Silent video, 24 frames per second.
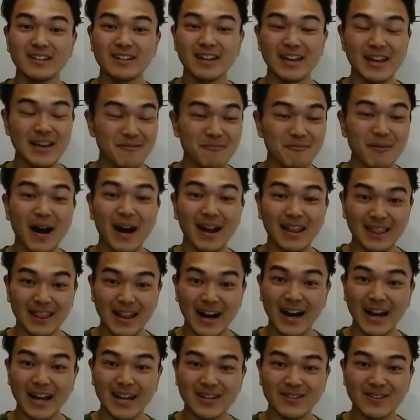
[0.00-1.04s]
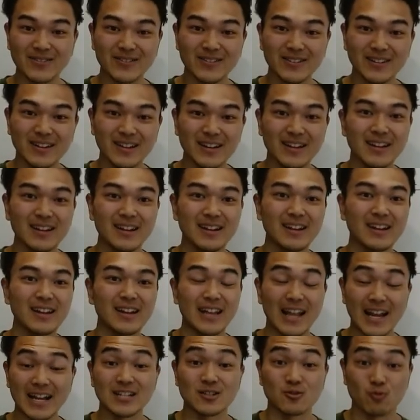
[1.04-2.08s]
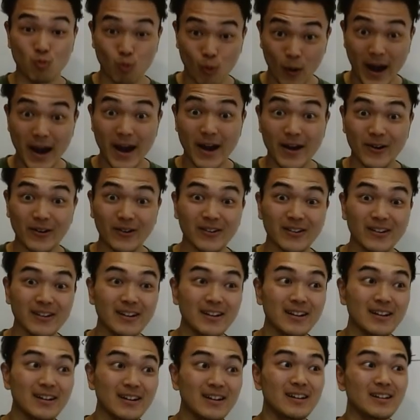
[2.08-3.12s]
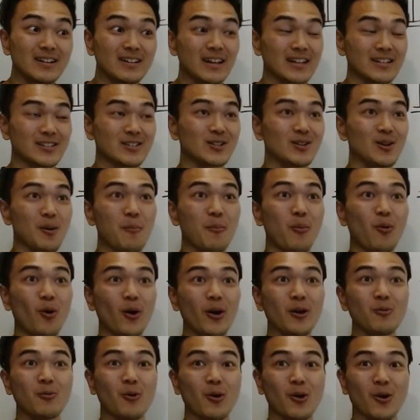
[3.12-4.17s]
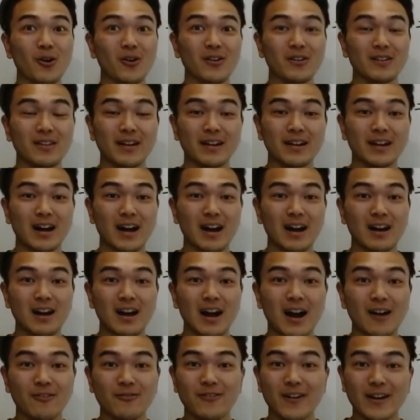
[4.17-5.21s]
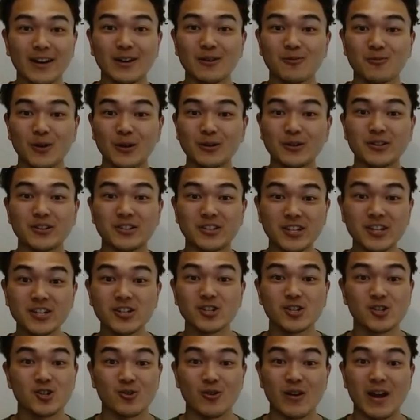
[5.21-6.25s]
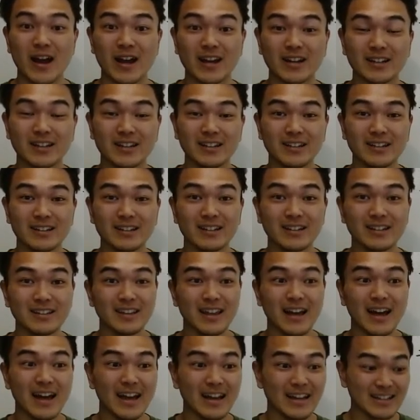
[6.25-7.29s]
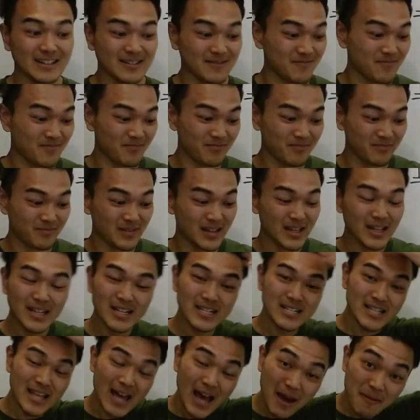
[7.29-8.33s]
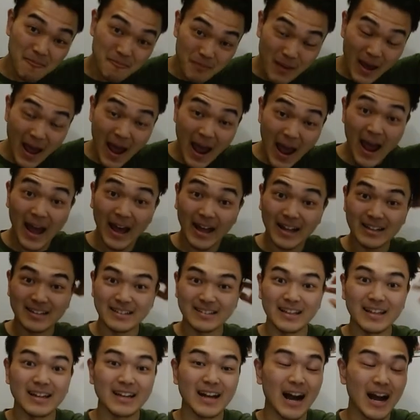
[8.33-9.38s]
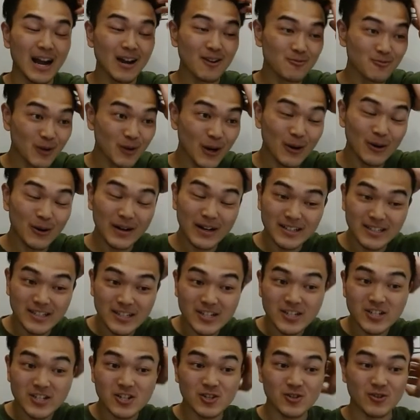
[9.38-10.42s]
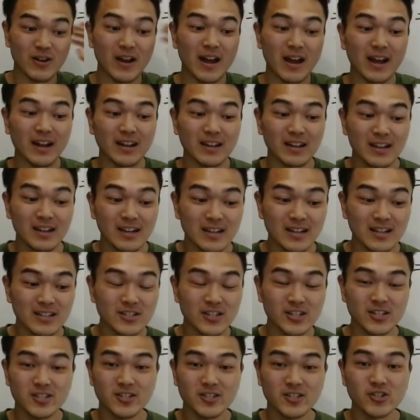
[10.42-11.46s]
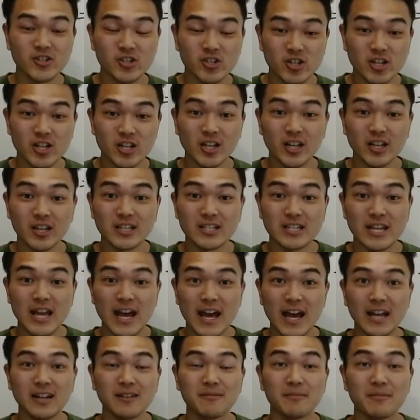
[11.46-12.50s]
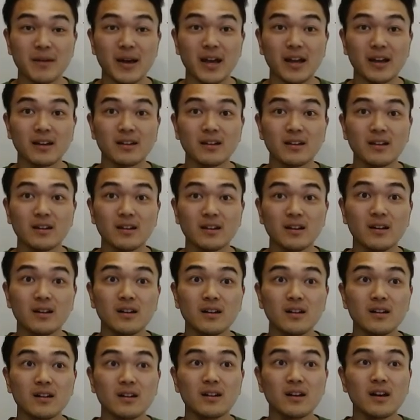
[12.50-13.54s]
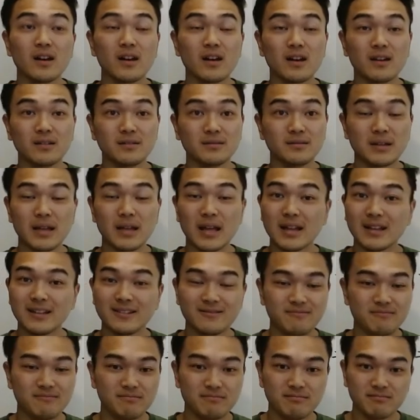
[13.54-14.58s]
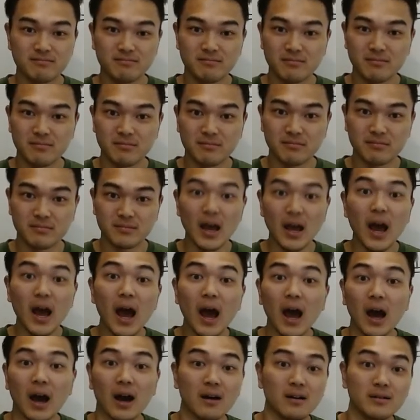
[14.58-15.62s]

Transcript: in my life, and that is rare, like, to the point where, like, I fucking wrote a diss track, like, it is that bad. Like, I wrote a diss track just to shit on this anime. And, yeah.